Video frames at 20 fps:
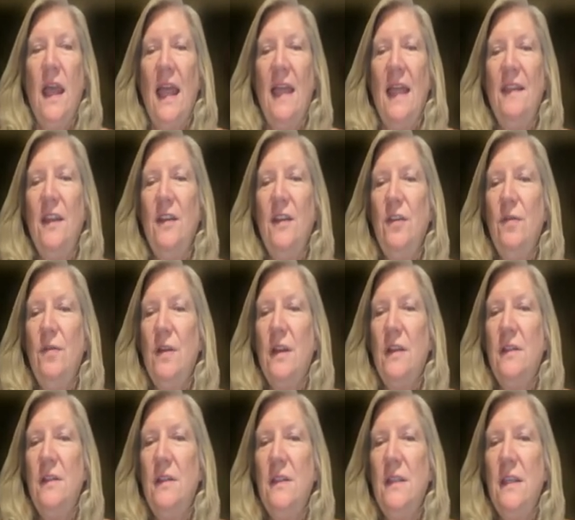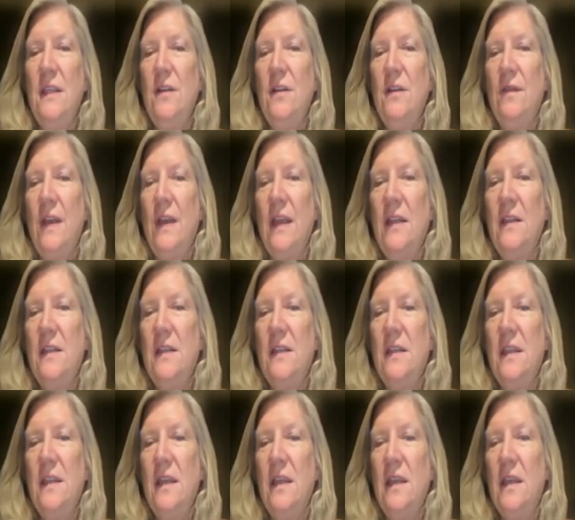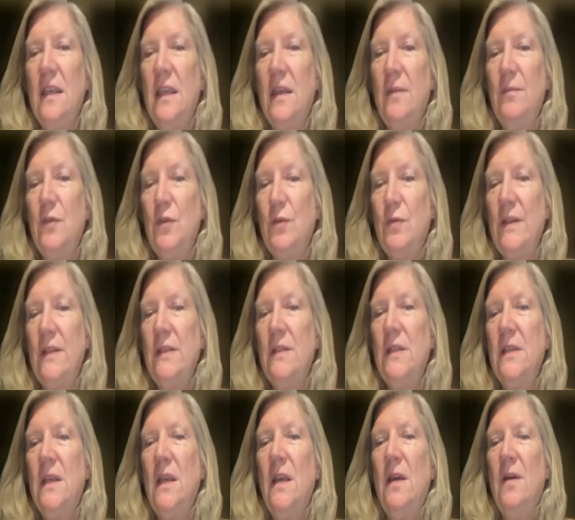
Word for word: And then you can denervate the hip joint